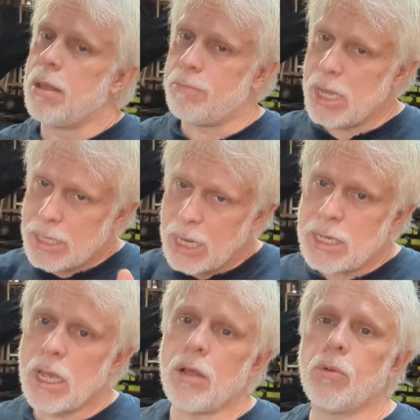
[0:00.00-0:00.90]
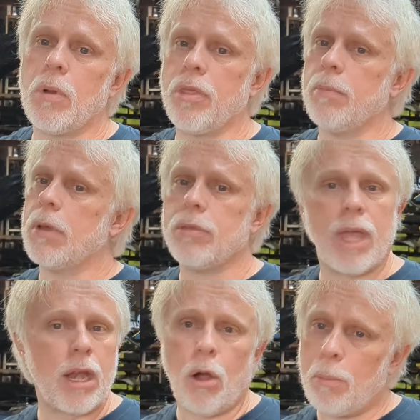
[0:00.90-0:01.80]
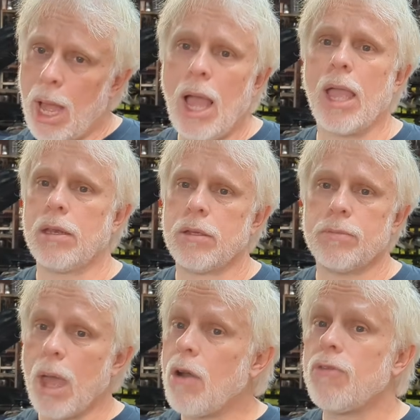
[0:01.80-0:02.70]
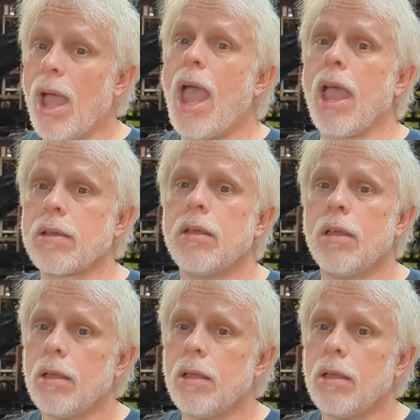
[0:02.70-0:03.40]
Be detailed with them. They don't mind. Matter of fact,